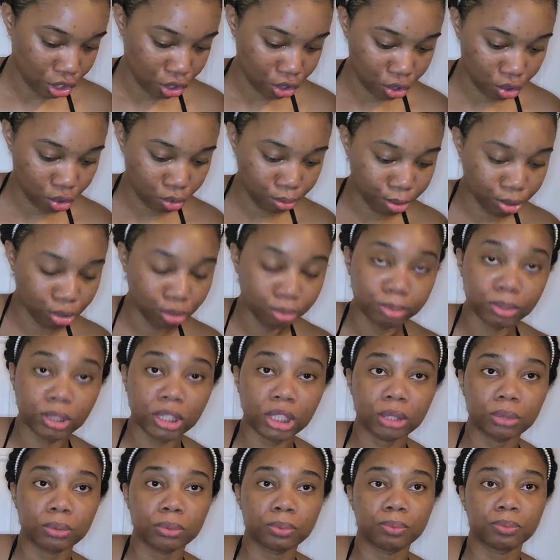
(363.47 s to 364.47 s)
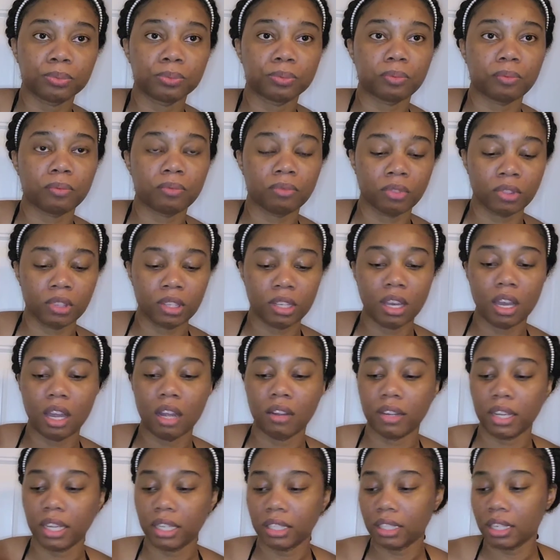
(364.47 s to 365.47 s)
Super duper cute.
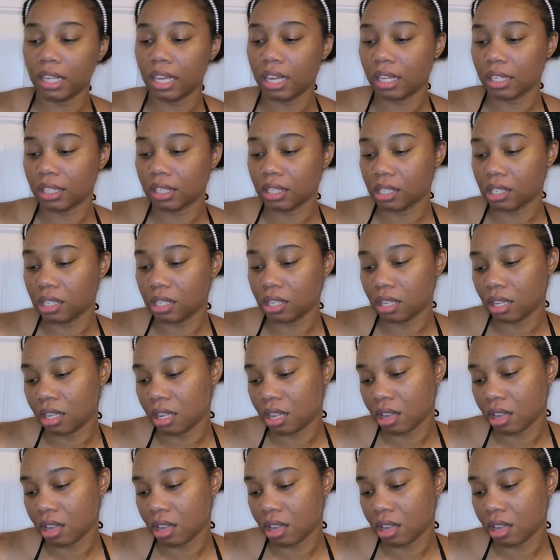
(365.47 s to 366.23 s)
All right, next